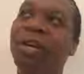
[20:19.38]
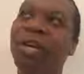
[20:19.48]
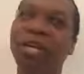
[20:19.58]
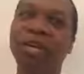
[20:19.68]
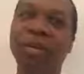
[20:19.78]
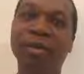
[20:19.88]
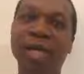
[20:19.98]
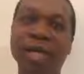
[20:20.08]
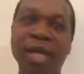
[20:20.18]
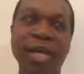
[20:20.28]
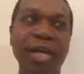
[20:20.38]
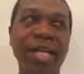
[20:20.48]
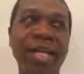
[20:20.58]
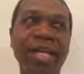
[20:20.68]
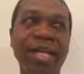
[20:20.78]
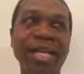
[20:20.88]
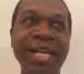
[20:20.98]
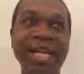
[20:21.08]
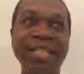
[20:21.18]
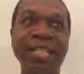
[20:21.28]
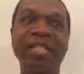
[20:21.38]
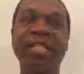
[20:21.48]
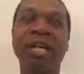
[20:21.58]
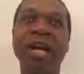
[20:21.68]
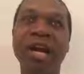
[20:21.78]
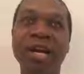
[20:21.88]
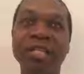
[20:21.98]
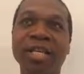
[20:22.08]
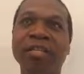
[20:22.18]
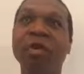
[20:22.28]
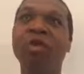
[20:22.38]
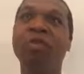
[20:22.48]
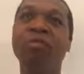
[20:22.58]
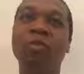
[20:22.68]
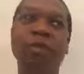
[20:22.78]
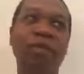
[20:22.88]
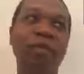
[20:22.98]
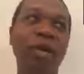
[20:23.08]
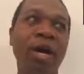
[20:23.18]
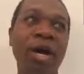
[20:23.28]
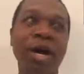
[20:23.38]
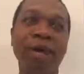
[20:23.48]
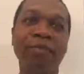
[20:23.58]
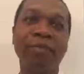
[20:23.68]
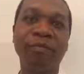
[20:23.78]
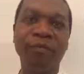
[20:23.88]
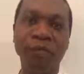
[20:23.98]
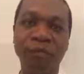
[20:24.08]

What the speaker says: you know what I mean? The cars has become more full,